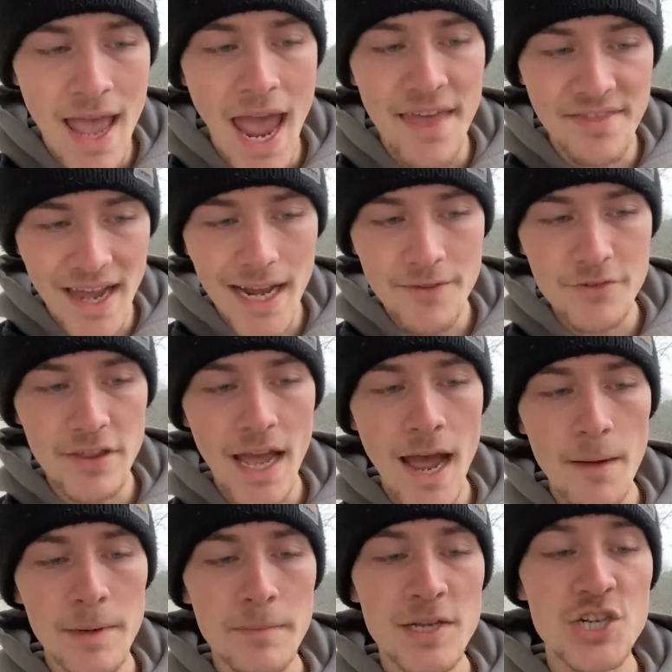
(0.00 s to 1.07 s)
And then after
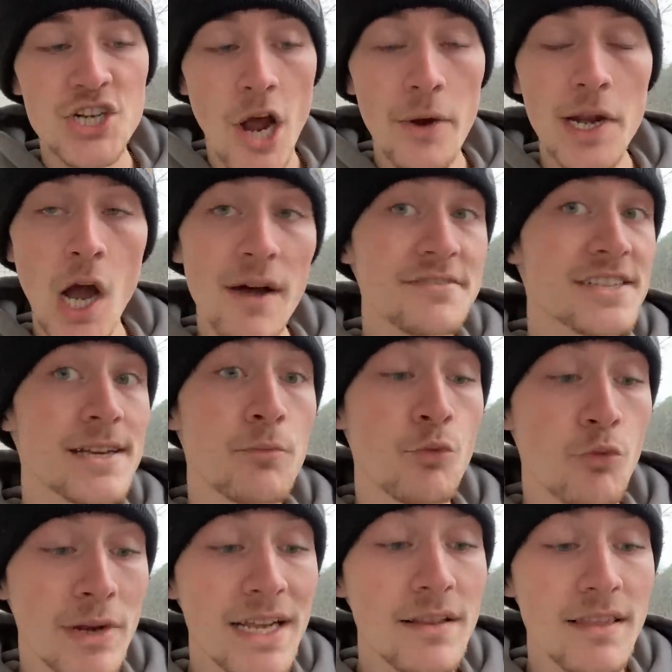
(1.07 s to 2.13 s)
that, I'm going to be showing off
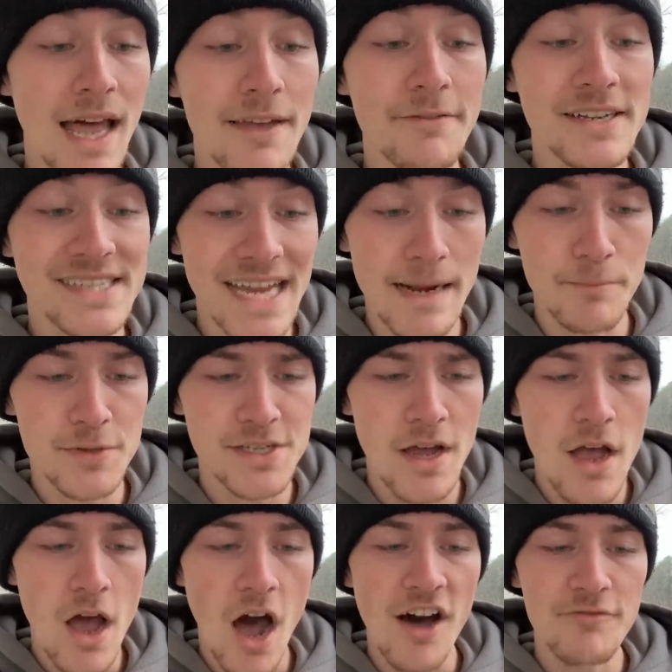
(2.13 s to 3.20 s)
some real-life examples
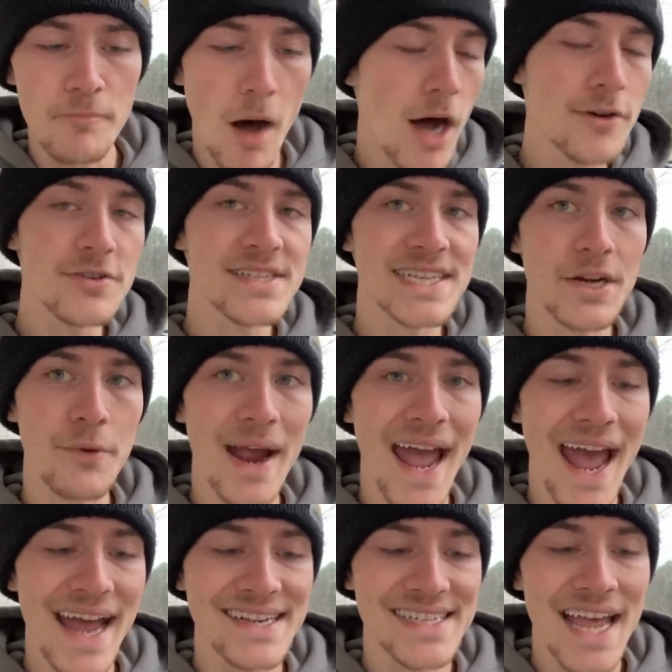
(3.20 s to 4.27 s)
of modern cigarette
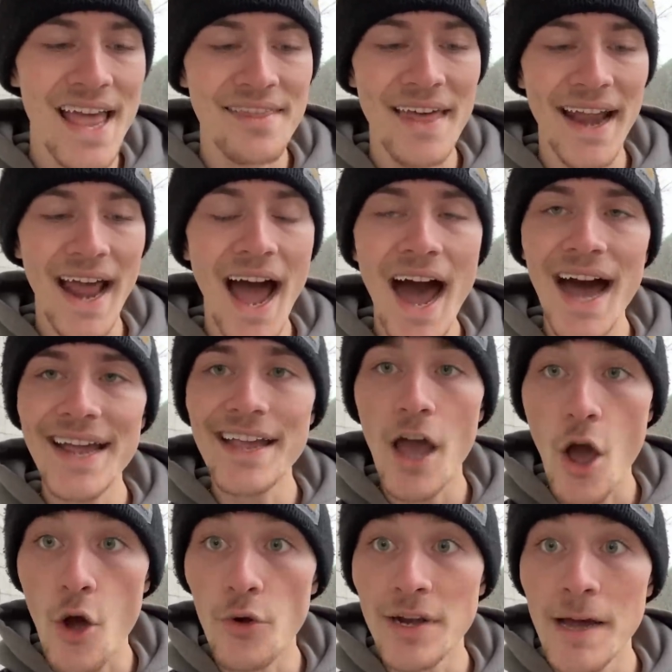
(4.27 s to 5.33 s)
ads that I
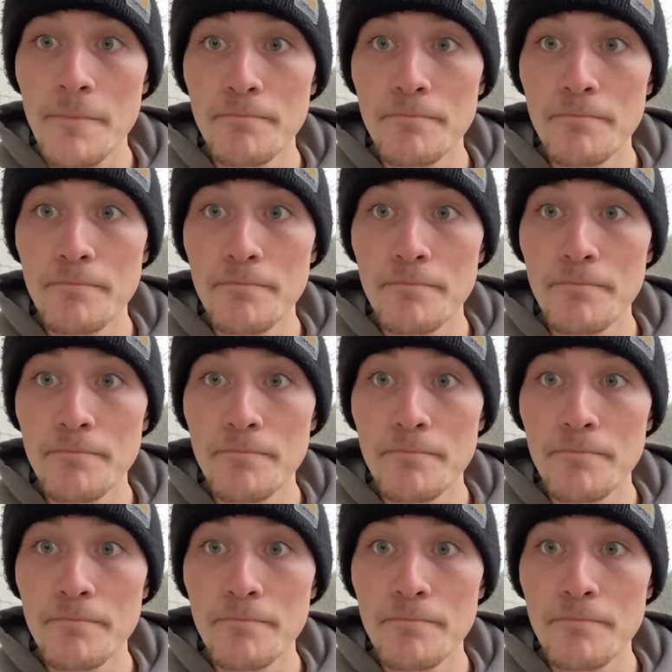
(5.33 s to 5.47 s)
own